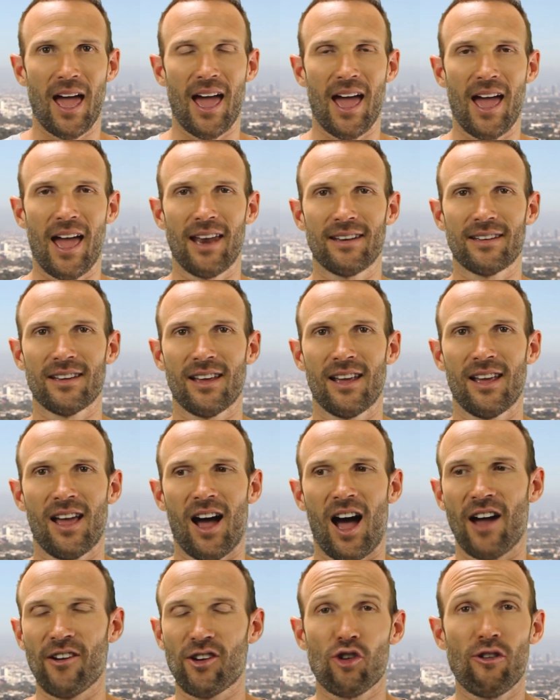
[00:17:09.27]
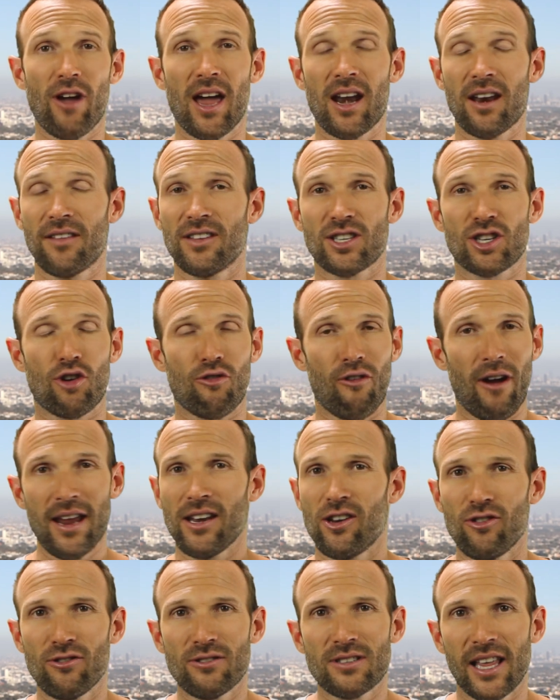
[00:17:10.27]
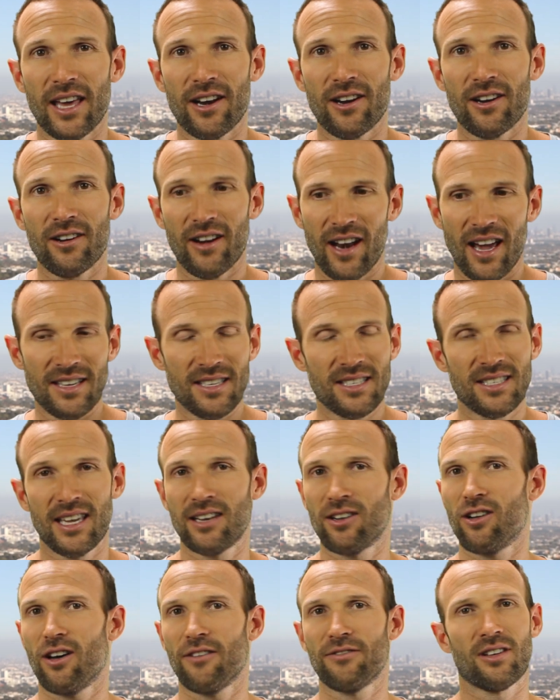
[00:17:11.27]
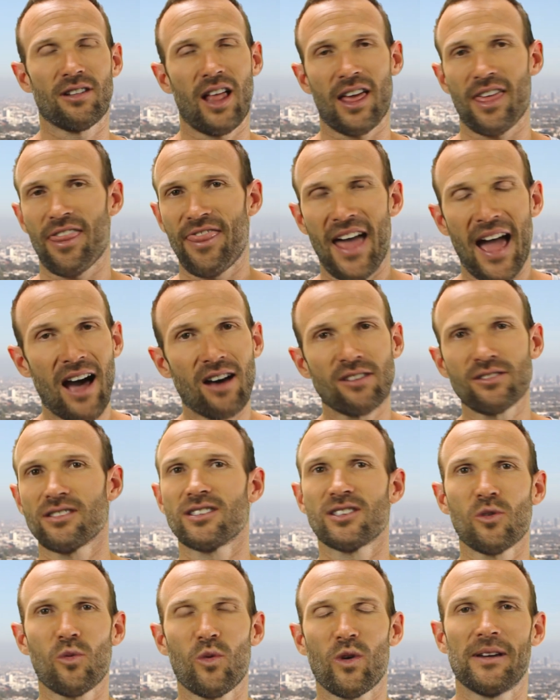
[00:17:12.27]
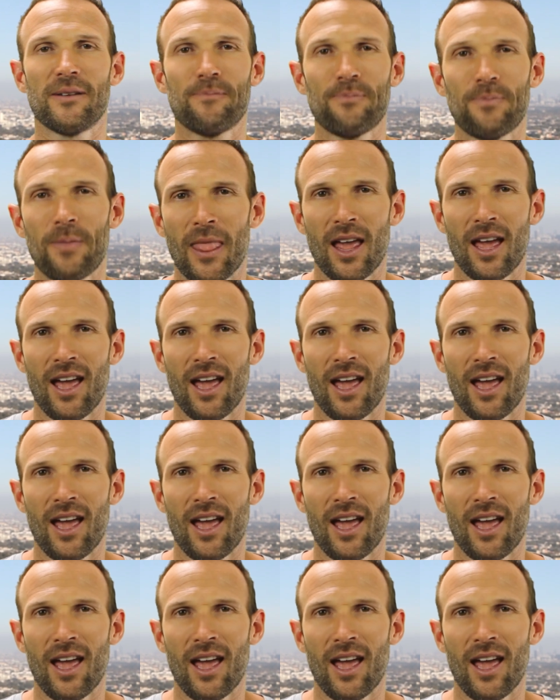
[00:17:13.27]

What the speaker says: And I created this great newsletter and I sent it off to like thousands of women,